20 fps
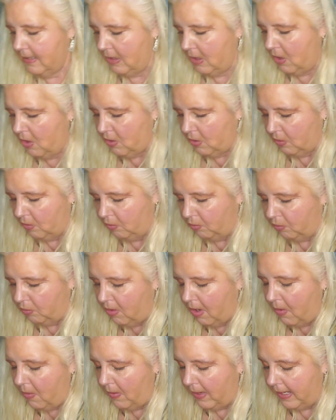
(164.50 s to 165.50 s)
You're
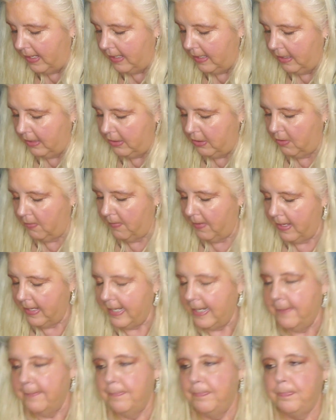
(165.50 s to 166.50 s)
growing your
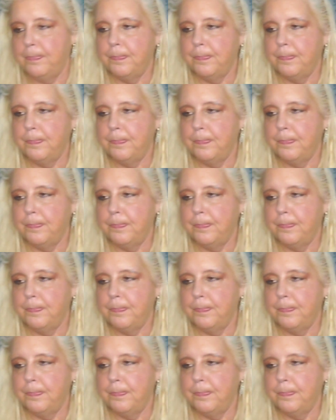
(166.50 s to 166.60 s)
money.